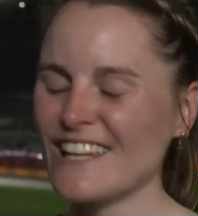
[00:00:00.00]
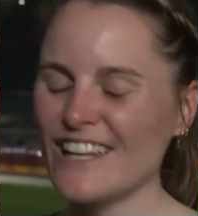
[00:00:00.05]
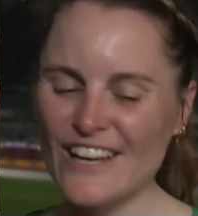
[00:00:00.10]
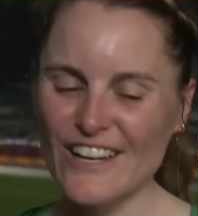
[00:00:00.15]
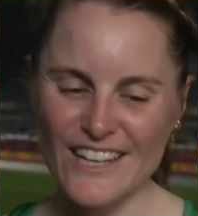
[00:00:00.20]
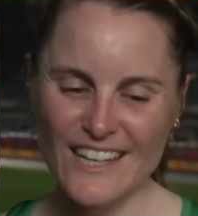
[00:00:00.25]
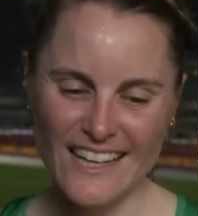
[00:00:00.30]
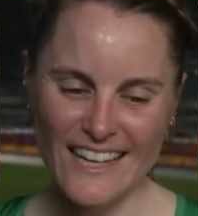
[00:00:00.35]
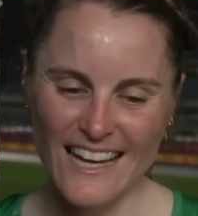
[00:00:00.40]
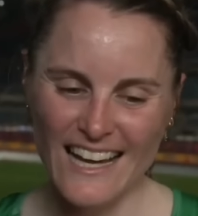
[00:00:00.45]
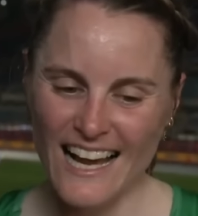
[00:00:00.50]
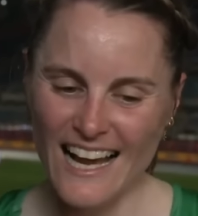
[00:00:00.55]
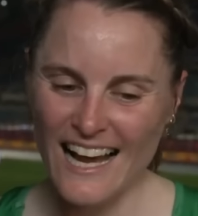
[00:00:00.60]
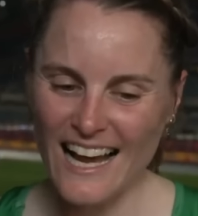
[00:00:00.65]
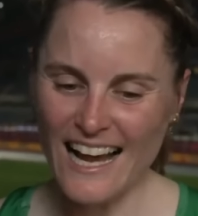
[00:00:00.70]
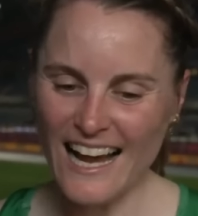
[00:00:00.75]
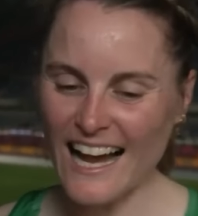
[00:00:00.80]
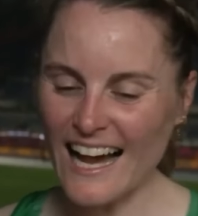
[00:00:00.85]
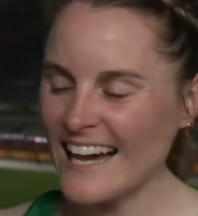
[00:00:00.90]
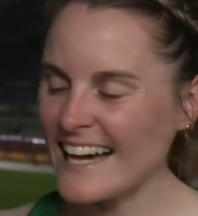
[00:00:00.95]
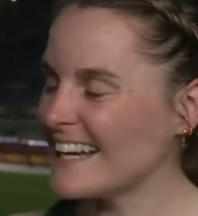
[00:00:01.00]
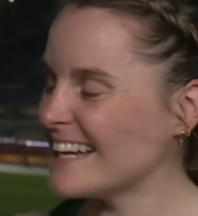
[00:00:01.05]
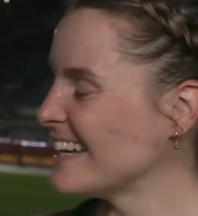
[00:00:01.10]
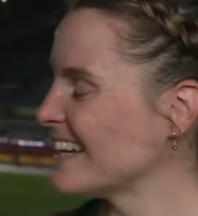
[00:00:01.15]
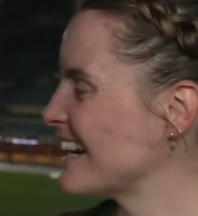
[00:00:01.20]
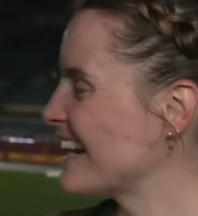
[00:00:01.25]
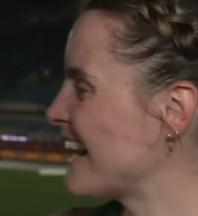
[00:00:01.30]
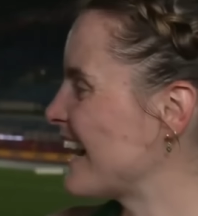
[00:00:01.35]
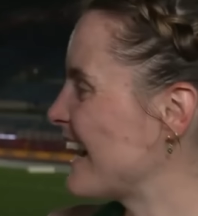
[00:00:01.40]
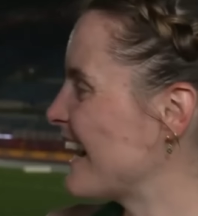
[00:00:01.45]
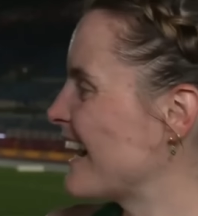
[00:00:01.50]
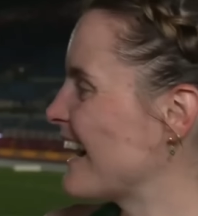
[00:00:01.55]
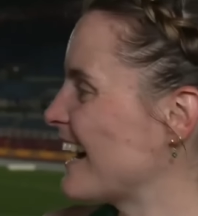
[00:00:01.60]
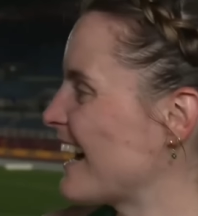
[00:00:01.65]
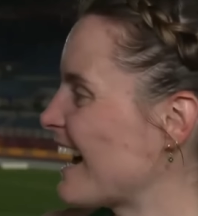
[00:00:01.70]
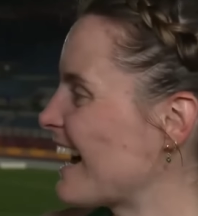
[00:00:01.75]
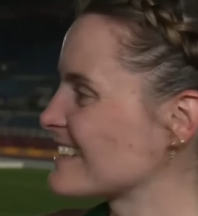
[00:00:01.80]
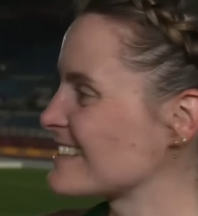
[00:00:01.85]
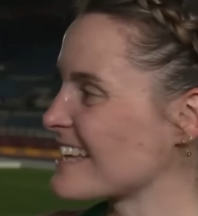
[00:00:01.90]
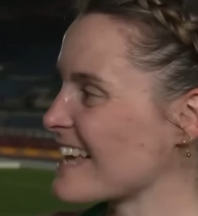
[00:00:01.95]
Look, I
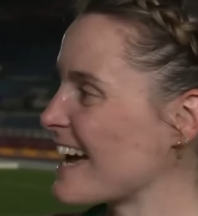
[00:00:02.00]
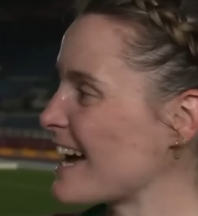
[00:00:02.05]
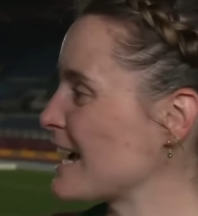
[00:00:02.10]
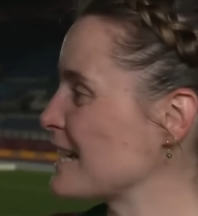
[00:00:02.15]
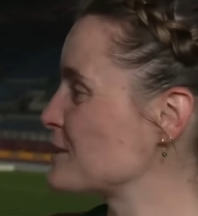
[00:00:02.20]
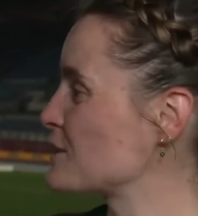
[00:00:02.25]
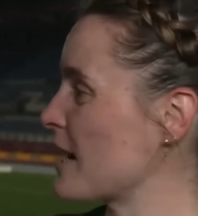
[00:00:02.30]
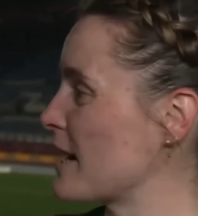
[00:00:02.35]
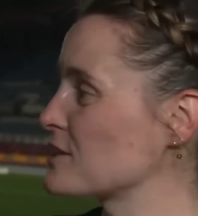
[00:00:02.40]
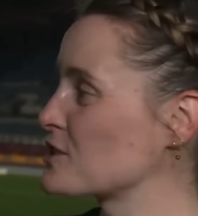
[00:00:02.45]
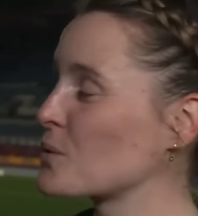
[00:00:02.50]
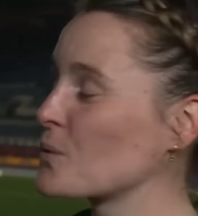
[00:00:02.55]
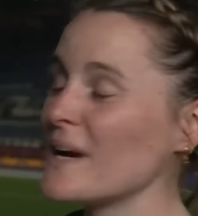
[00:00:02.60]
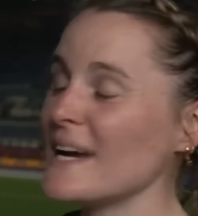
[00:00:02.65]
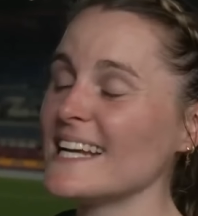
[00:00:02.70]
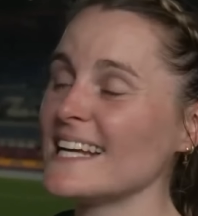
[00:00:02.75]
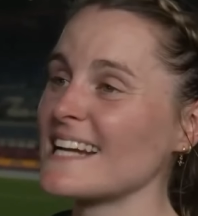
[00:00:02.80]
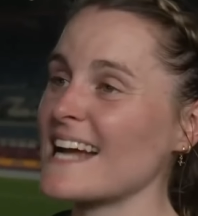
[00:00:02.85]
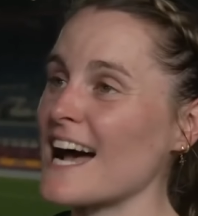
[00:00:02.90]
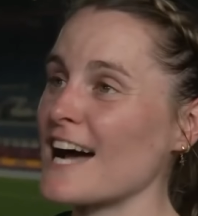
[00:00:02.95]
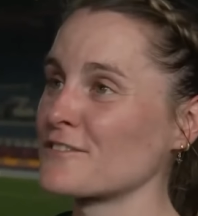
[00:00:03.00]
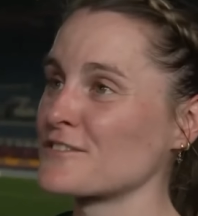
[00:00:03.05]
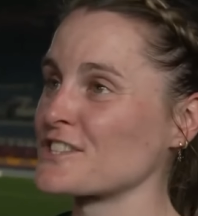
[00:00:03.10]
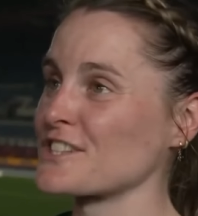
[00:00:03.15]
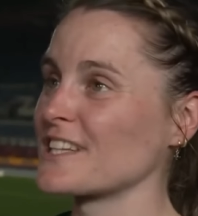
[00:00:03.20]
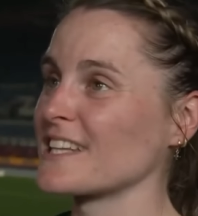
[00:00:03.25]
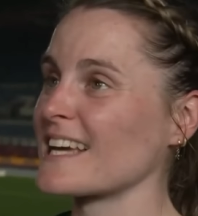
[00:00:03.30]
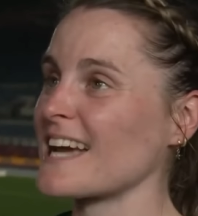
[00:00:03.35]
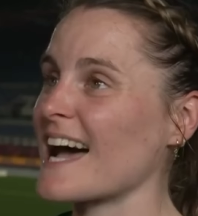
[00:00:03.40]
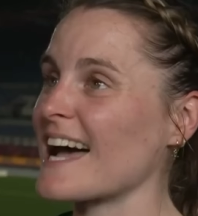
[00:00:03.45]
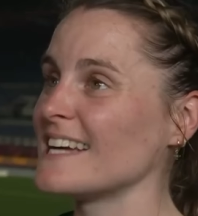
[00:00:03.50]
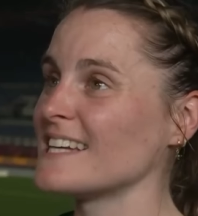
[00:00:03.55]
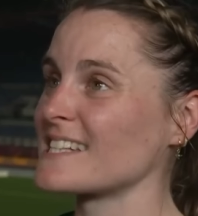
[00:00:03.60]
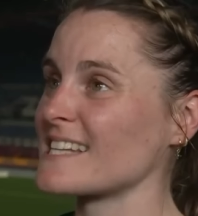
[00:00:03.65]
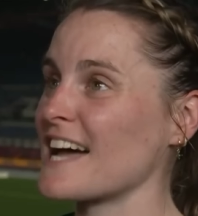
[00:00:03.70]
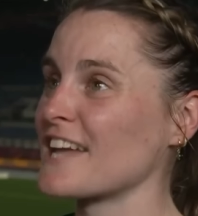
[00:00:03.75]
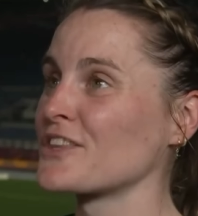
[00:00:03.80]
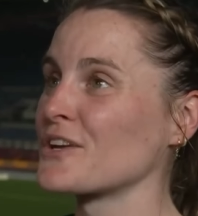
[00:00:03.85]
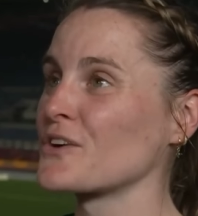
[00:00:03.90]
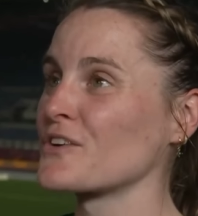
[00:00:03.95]
I said I, I tweeted after the guys
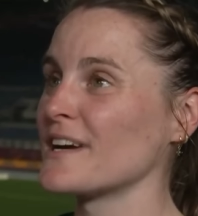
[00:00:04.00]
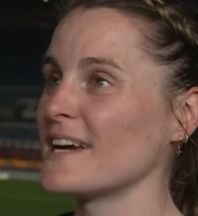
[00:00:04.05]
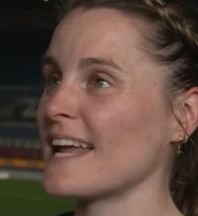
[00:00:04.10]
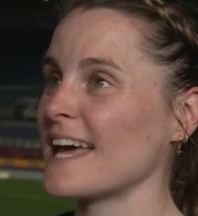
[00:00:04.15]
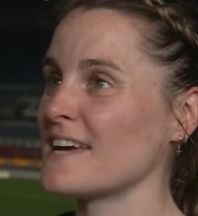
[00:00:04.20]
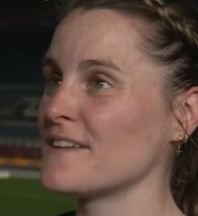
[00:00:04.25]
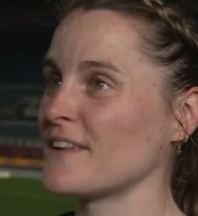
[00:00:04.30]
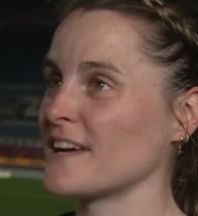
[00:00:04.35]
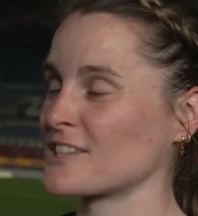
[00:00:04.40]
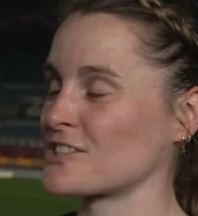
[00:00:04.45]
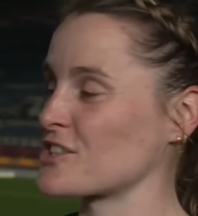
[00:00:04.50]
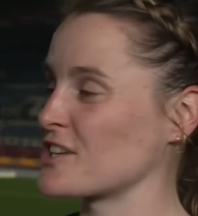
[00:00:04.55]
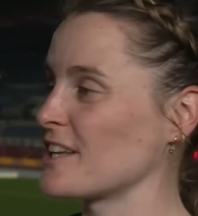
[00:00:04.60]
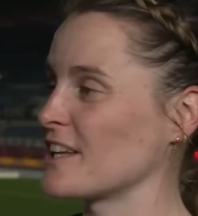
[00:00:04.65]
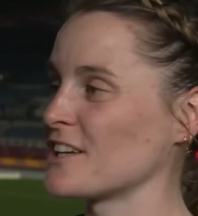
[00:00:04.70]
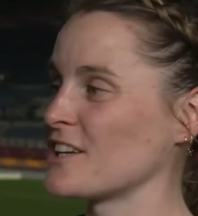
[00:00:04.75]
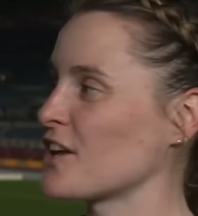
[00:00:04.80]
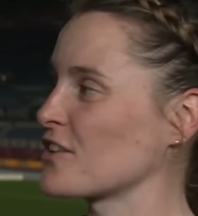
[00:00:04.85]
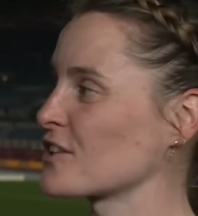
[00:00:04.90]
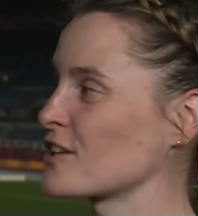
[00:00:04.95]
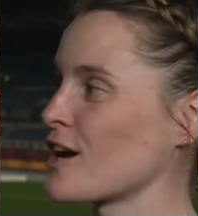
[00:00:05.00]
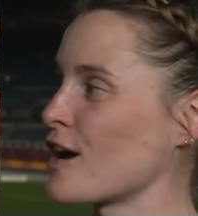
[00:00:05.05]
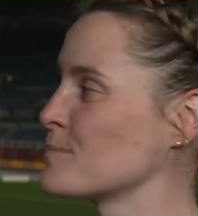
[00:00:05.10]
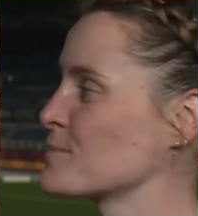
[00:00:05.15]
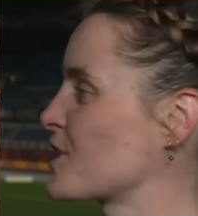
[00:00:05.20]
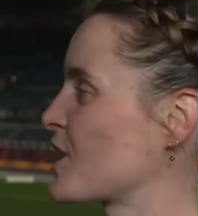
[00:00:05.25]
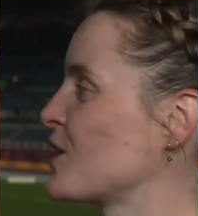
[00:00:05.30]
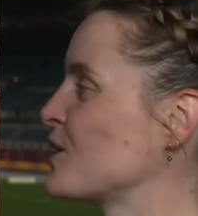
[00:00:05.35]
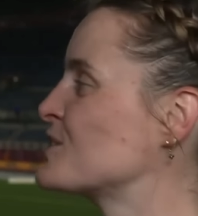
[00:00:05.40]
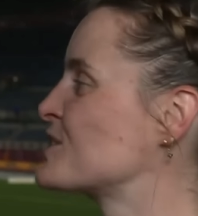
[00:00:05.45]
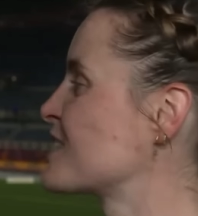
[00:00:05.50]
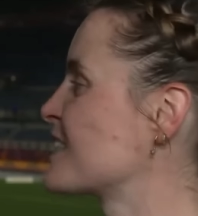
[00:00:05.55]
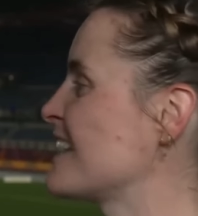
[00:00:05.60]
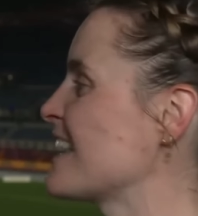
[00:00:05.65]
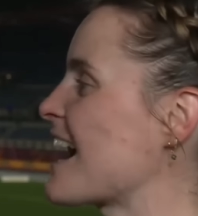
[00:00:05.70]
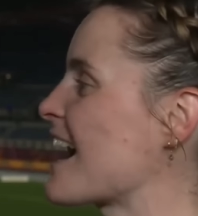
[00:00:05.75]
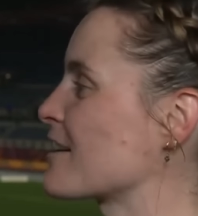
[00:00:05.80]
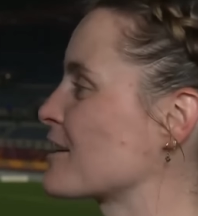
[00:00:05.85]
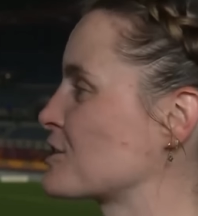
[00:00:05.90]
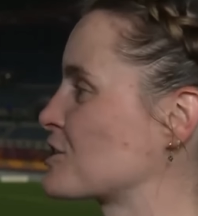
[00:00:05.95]
had their relay victory that nothing comes close to
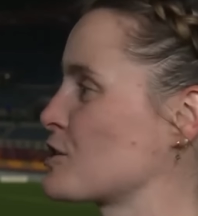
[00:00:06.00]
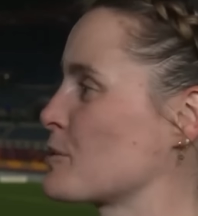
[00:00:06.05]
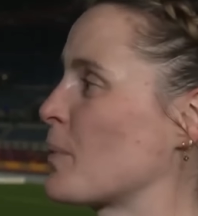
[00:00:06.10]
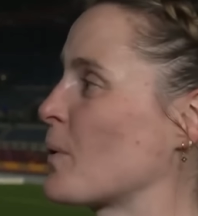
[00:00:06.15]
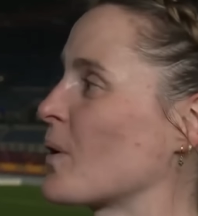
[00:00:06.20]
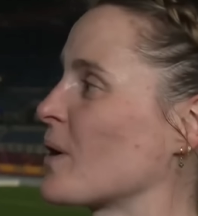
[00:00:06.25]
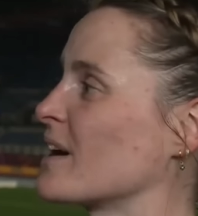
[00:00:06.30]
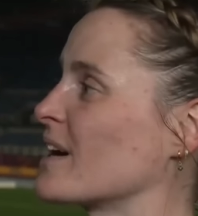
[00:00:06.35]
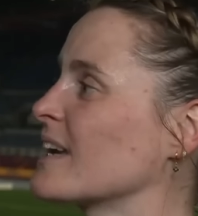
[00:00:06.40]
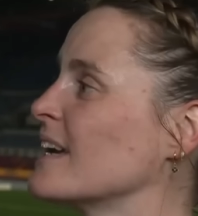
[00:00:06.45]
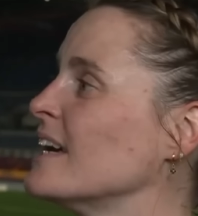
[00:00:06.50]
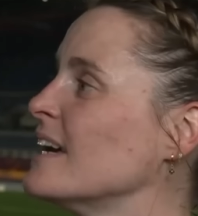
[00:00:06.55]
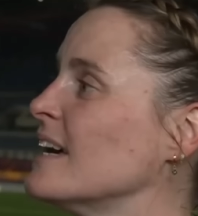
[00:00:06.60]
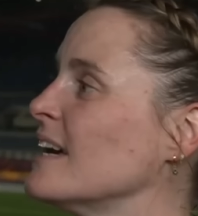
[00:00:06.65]
the Irish support